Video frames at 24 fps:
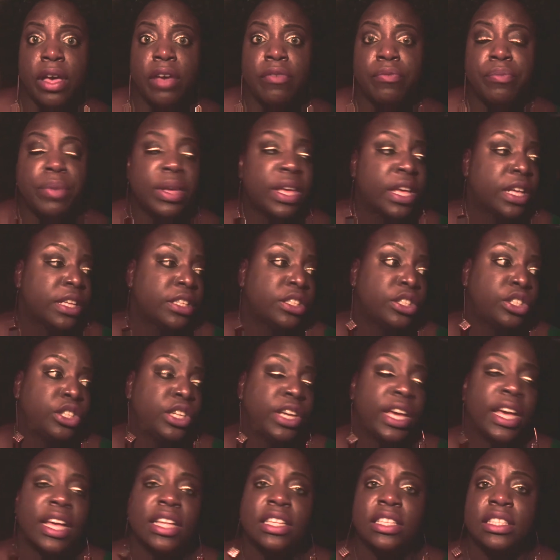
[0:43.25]
because
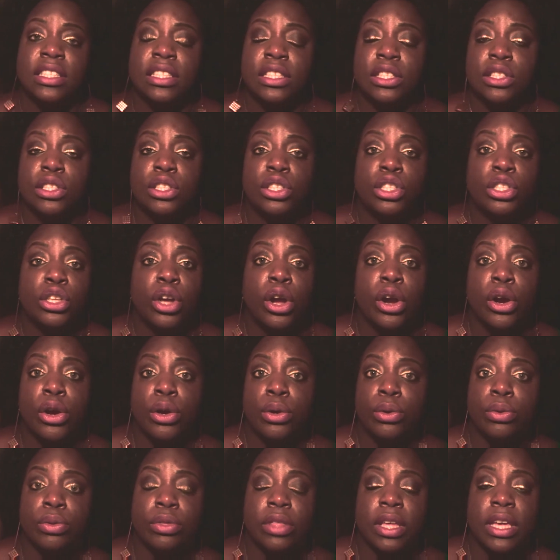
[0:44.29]
she has
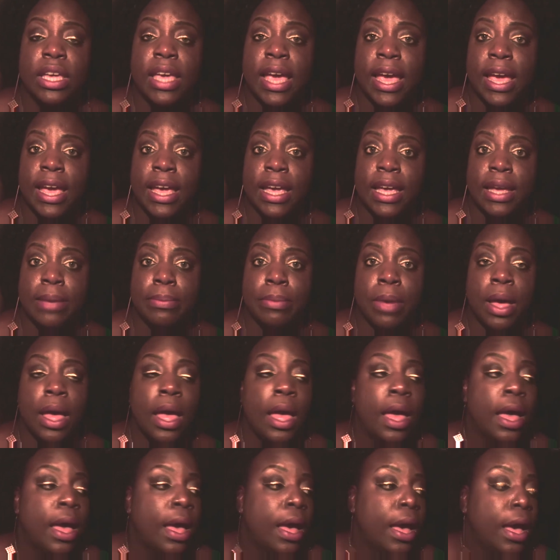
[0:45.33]
turned the game
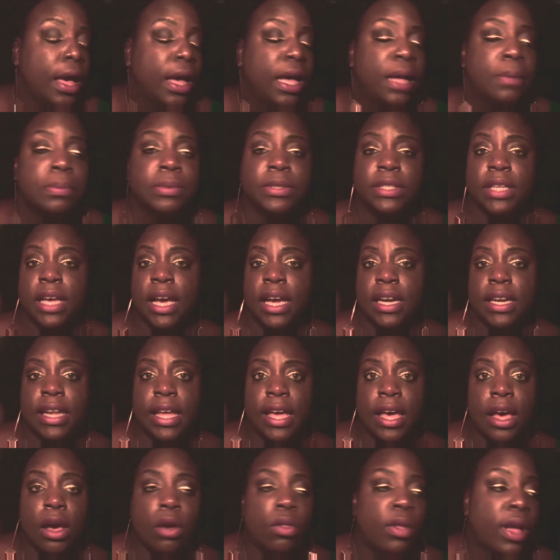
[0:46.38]
upside
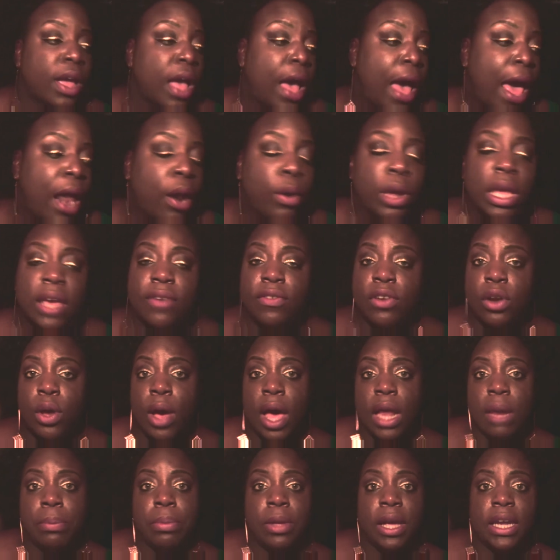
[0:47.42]
down. Like, I don't even know
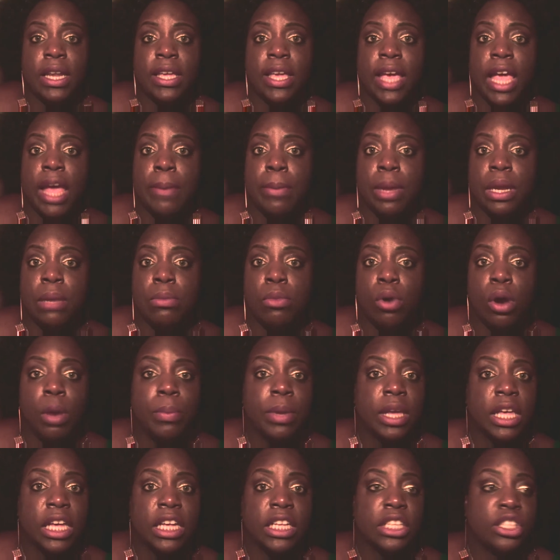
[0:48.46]
how to play the game anymore
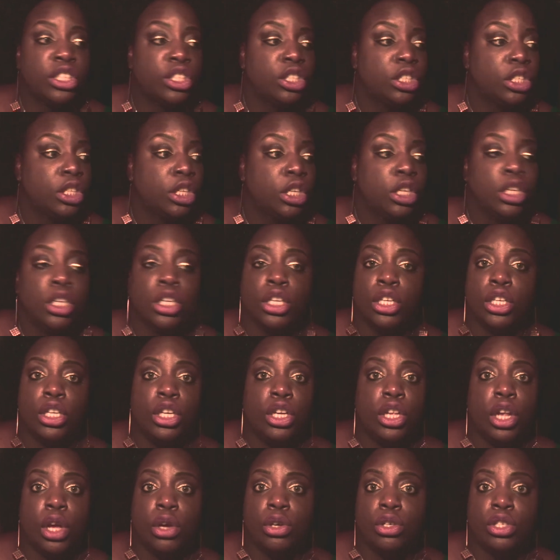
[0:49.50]
because
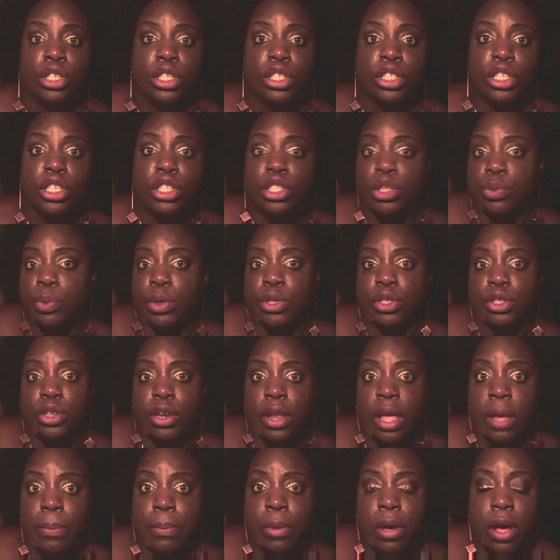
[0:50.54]
she switched
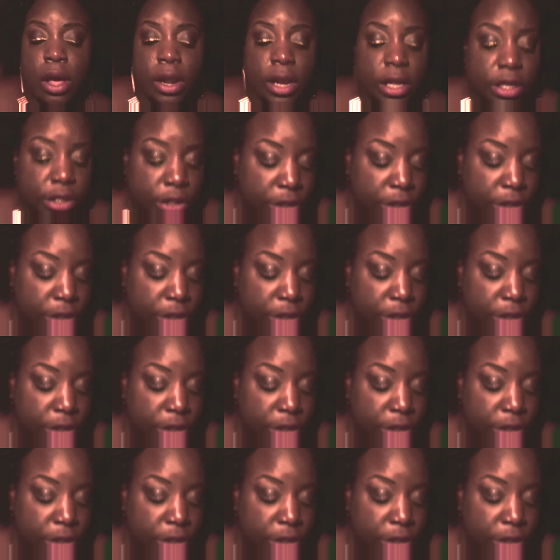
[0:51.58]
it up on us.